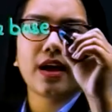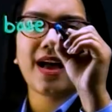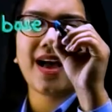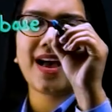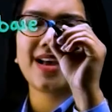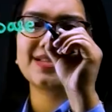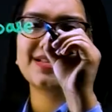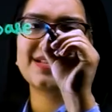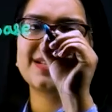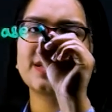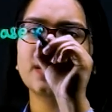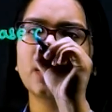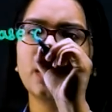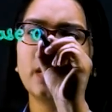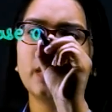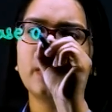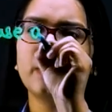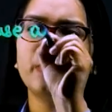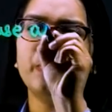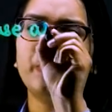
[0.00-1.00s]
as
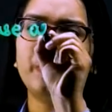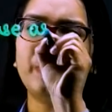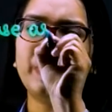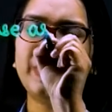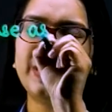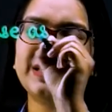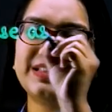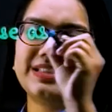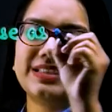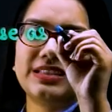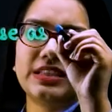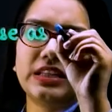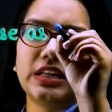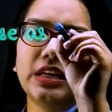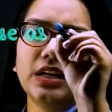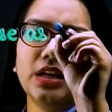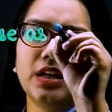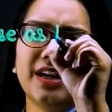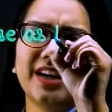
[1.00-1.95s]
BC.